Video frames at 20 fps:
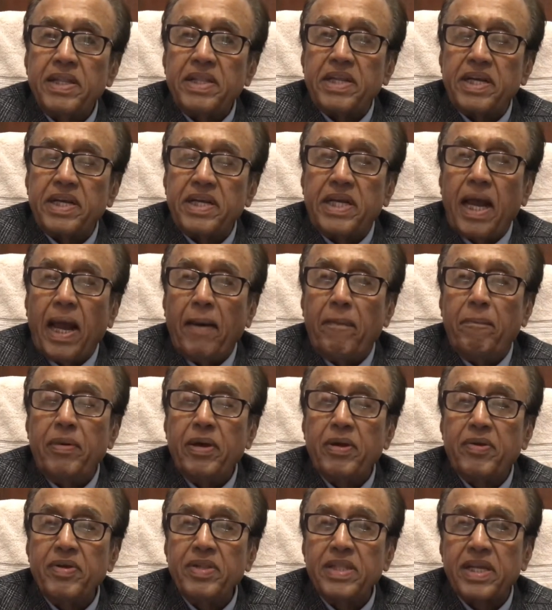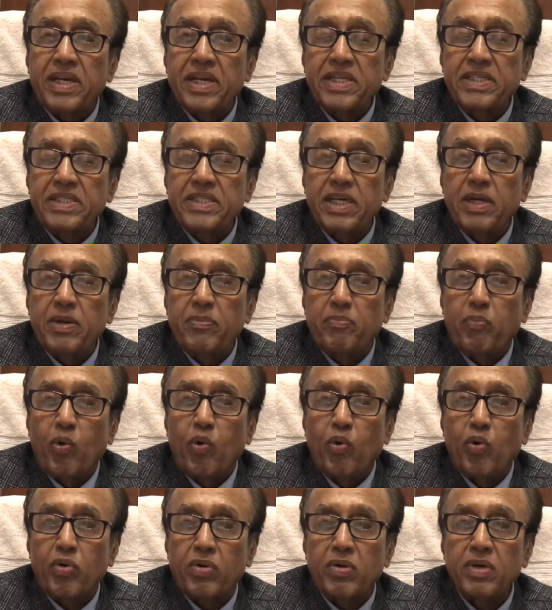The gap between the rich and
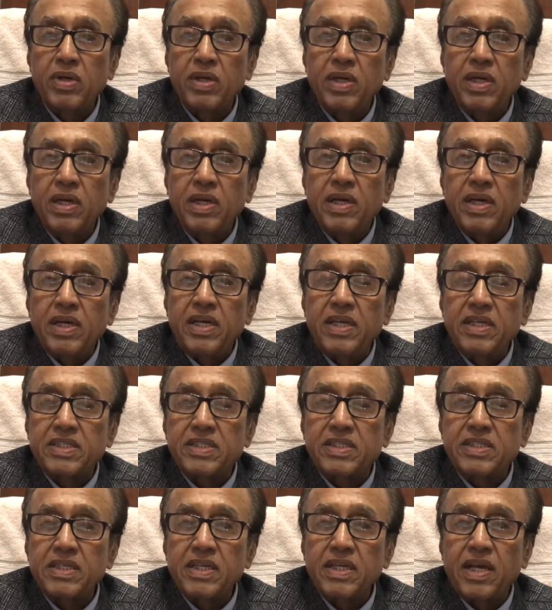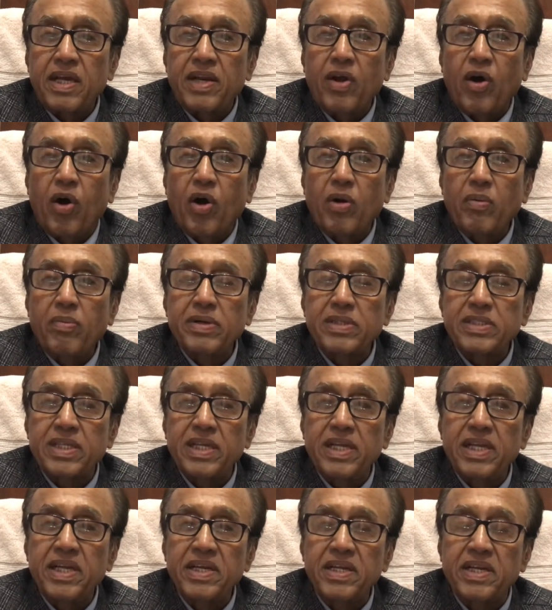poor is
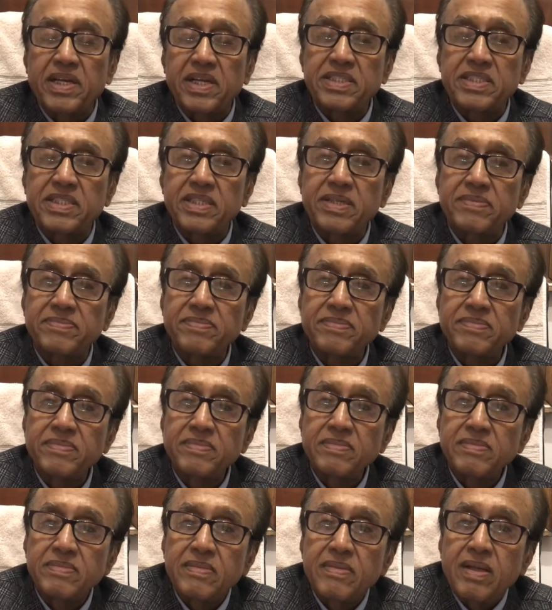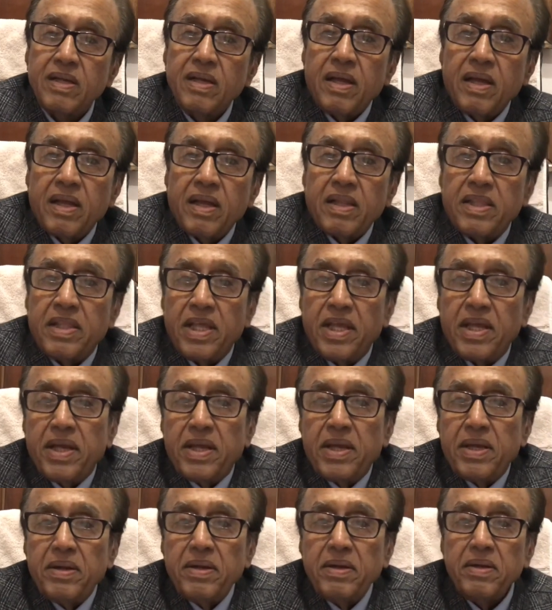enormously increasing.
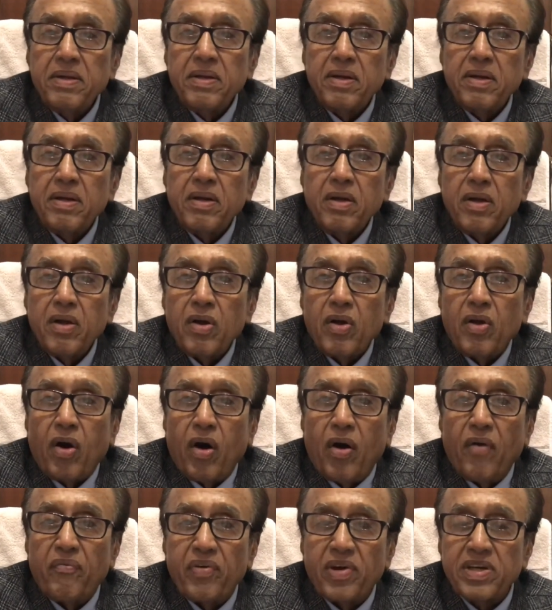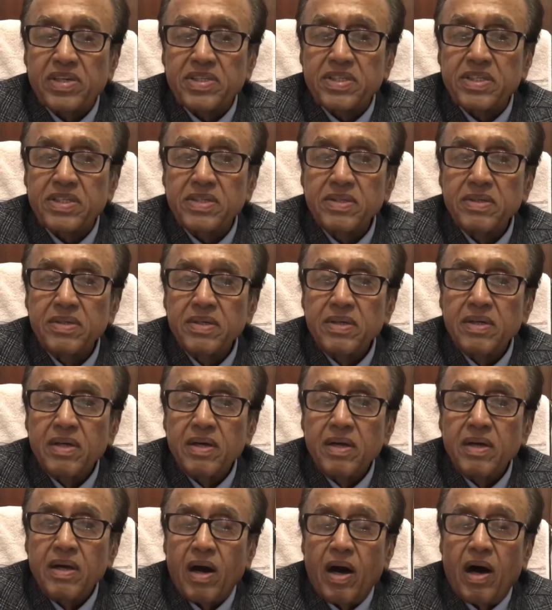The coffers
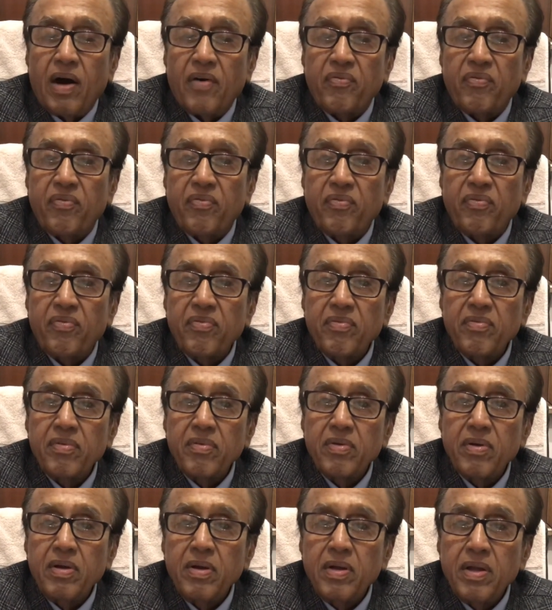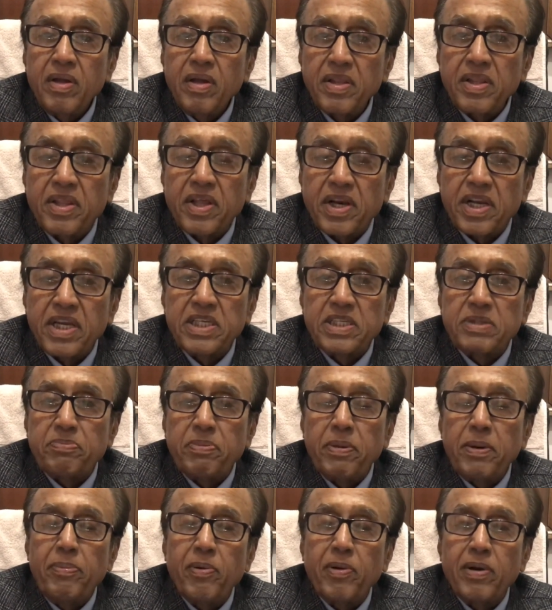of the rich
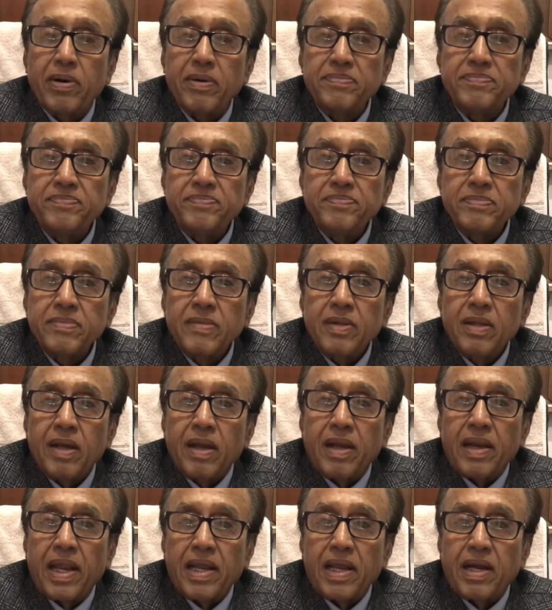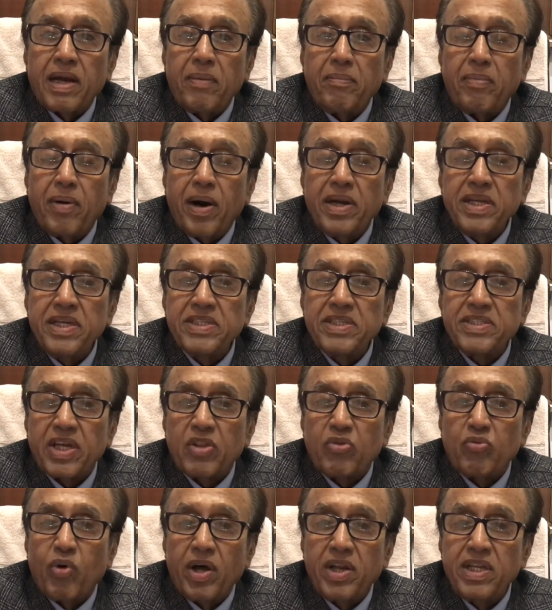people, like Ambani's,
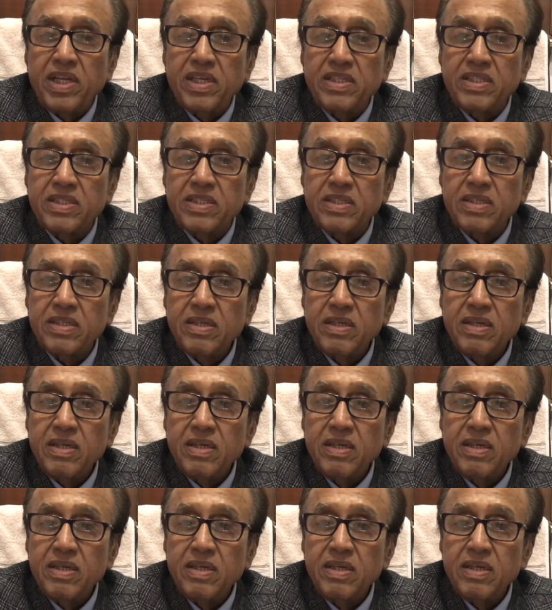Advani's,